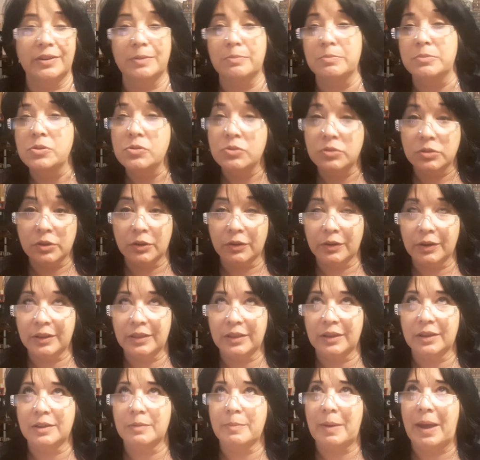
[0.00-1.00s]
any music or
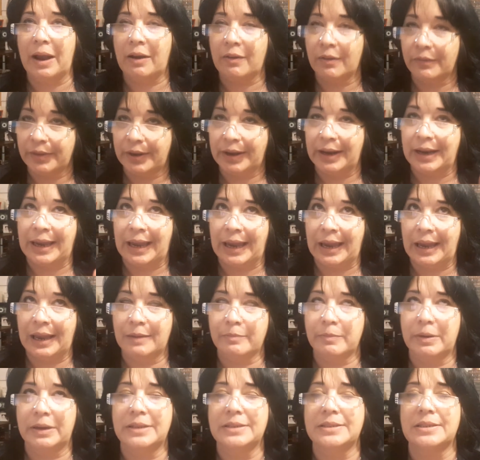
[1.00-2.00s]
anything in the background that I
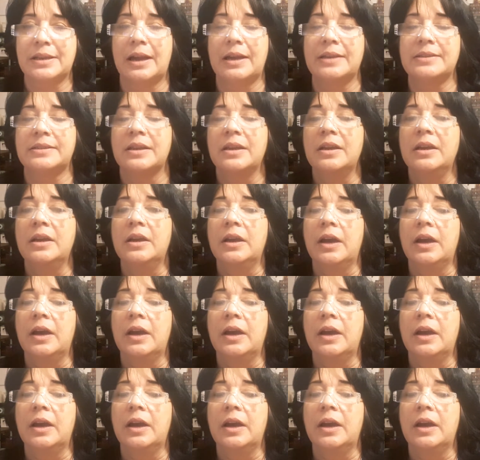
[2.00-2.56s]
can monetize.